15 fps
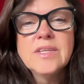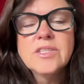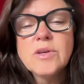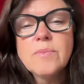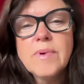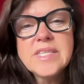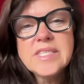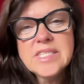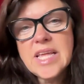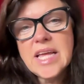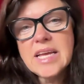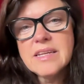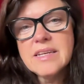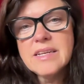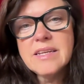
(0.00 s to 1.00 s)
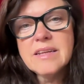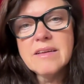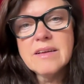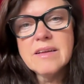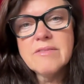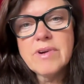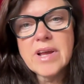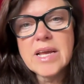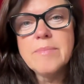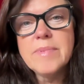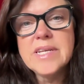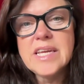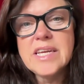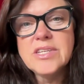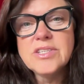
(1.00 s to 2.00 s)
So my second
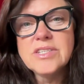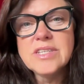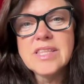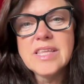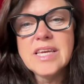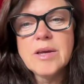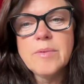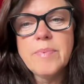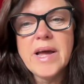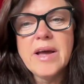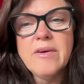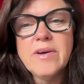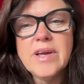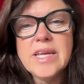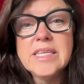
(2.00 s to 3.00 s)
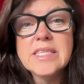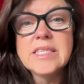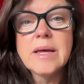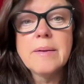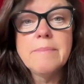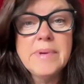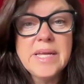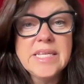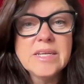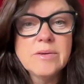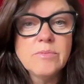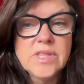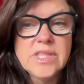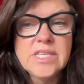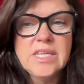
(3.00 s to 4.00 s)
recommendation to think about is a
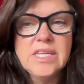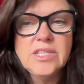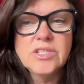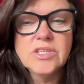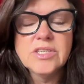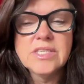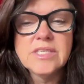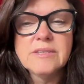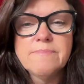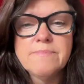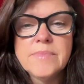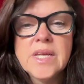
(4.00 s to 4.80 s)
meeting with the teachers.